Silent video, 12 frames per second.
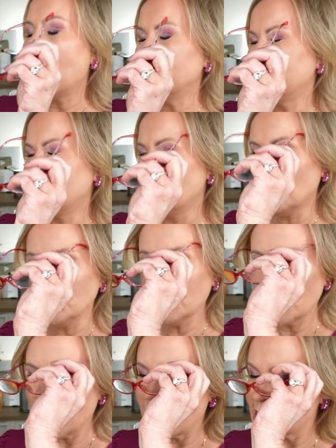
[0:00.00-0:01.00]
I stumbled
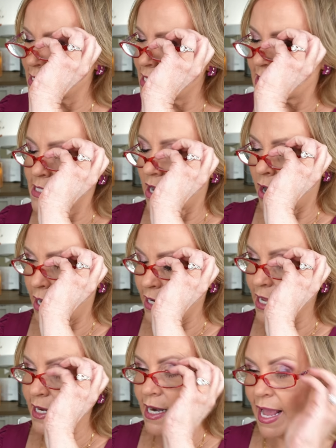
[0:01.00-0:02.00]
across this on
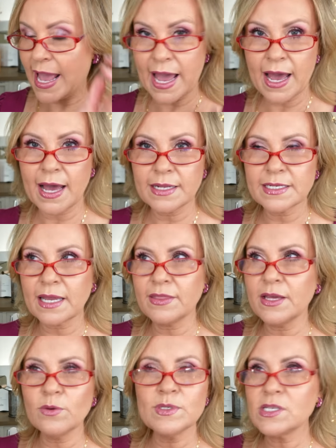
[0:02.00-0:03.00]
an ad. I
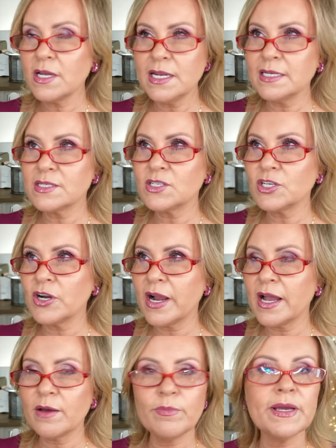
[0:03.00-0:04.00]
think it was on
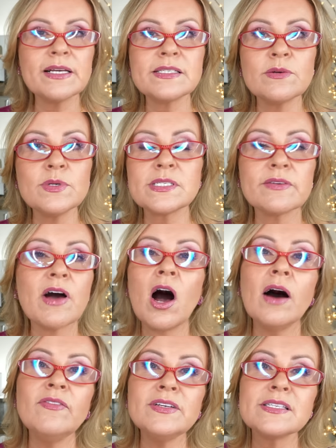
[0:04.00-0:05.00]
Instagram because I was
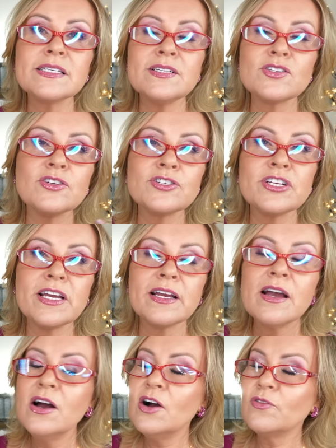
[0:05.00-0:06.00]
obviously searching
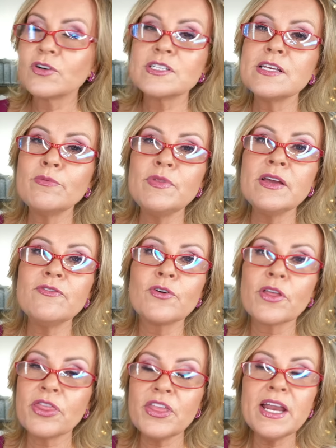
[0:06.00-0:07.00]
for something
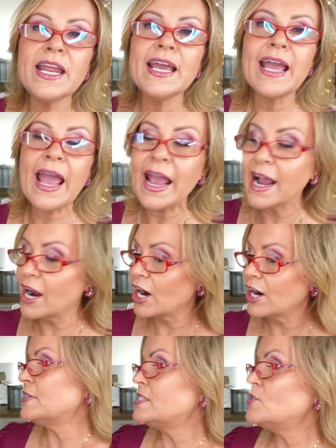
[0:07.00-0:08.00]
for thinning
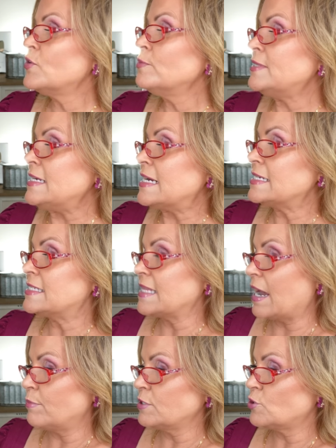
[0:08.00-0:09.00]
hair. This is from D S
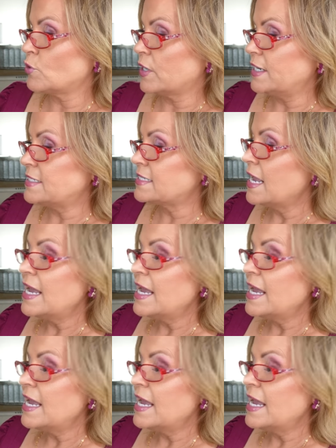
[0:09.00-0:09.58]
Laboratories.